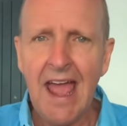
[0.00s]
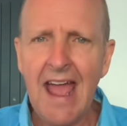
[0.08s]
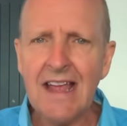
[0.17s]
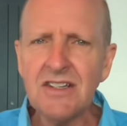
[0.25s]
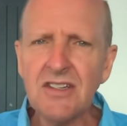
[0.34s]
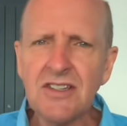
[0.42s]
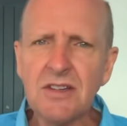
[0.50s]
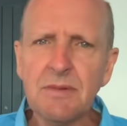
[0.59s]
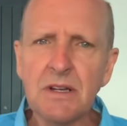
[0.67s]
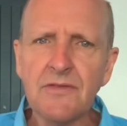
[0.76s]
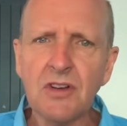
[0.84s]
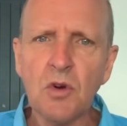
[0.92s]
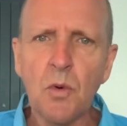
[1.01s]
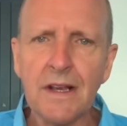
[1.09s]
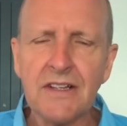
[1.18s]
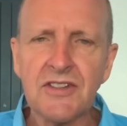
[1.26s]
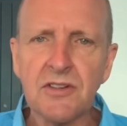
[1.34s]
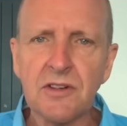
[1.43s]
and just a bit of a
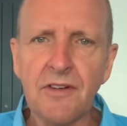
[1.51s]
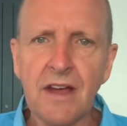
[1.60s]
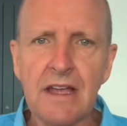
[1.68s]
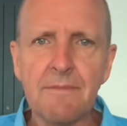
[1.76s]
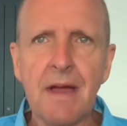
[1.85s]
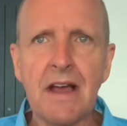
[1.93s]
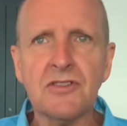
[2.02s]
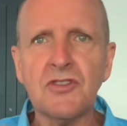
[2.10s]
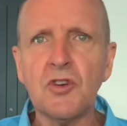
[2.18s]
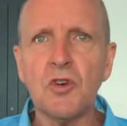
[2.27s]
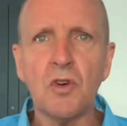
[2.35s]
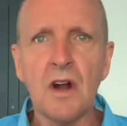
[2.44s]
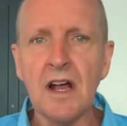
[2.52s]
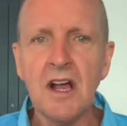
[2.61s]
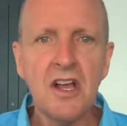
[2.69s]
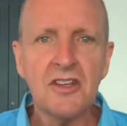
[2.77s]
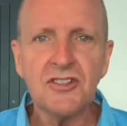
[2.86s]
quick survey about your